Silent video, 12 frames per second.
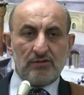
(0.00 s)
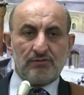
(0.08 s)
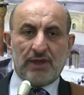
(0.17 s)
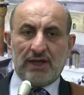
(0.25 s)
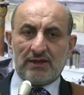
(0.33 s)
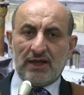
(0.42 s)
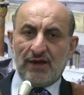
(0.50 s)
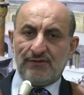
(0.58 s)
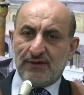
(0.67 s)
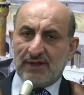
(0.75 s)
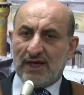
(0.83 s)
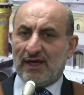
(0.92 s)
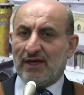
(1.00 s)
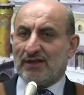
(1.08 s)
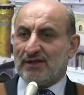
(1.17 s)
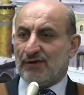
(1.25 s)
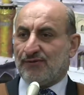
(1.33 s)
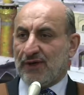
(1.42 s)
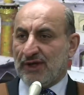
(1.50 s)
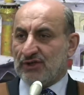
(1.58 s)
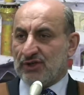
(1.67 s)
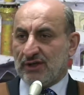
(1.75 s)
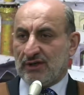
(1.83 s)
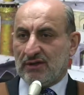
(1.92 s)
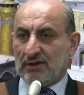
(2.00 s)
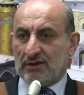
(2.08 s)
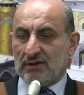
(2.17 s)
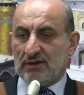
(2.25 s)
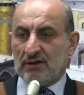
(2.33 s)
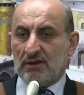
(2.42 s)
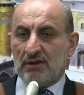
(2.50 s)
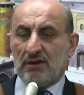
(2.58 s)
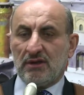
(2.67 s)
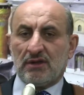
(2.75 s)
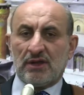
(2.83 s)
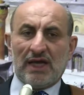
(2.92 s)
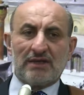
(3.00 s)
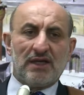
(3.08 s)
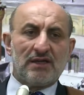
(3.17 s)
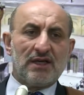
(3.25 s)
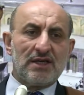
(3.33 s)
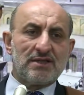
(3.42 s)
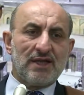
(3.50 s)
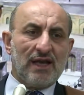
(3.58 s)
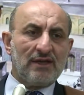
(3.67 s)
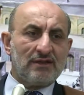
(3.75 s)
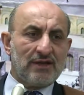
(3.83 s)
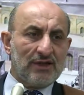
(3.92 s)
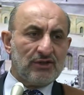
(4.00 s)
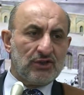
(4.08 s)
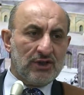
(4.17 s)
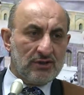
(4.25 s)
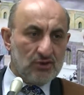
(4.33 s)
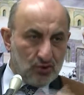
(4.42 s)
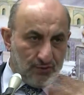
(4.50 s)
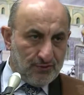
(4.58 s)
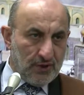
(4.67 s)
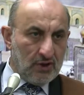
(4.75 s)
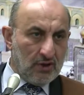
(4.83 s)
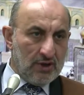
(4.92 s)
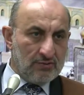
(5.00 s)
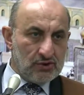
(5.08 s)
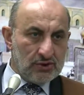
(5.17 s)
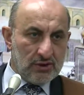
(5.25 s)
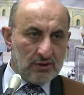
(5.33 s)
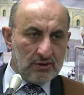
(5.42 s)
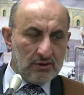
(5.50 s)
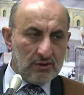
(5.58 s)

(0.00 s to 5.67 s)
But if the definition that it is the intention to follow a mujtahid,